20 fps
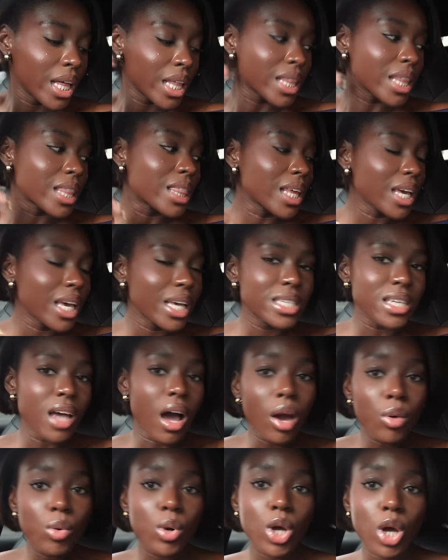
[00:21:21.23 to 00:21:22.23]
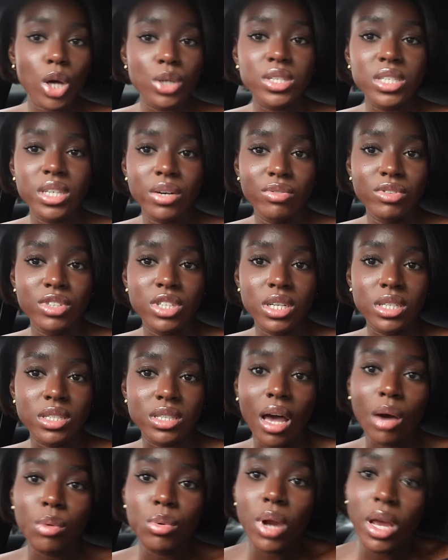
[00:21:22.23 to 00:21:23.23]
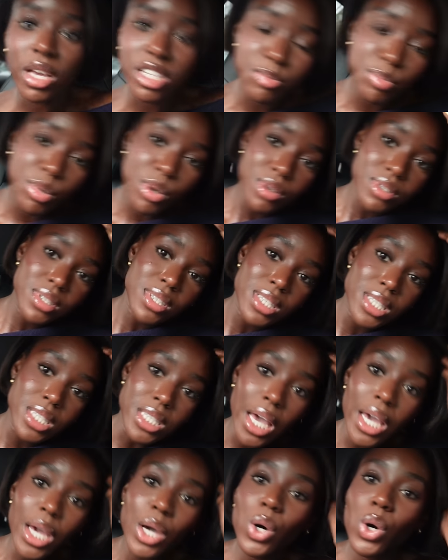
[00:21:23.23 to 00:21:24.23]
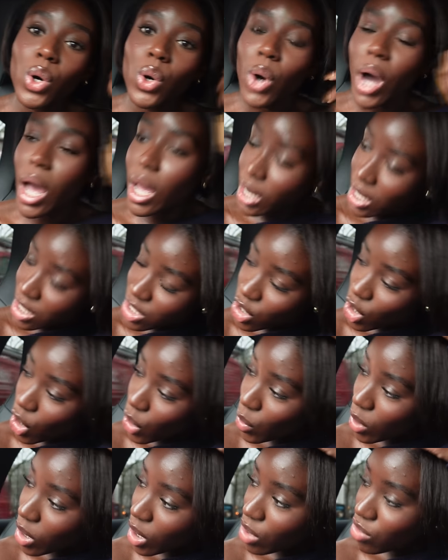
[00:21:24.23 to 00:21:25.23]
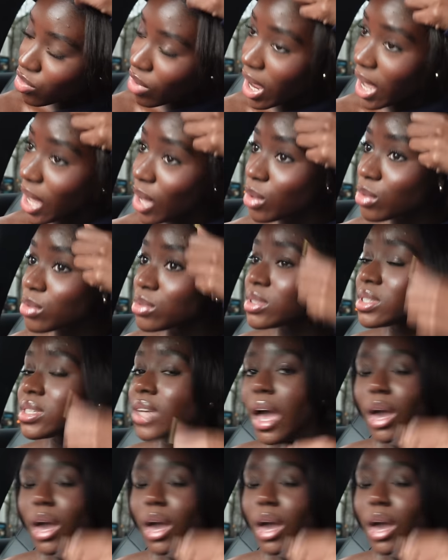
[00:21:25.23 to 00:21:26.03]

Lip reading: the thing is, I want to go to Selfridges. I want to experience the sale. I need to go look around.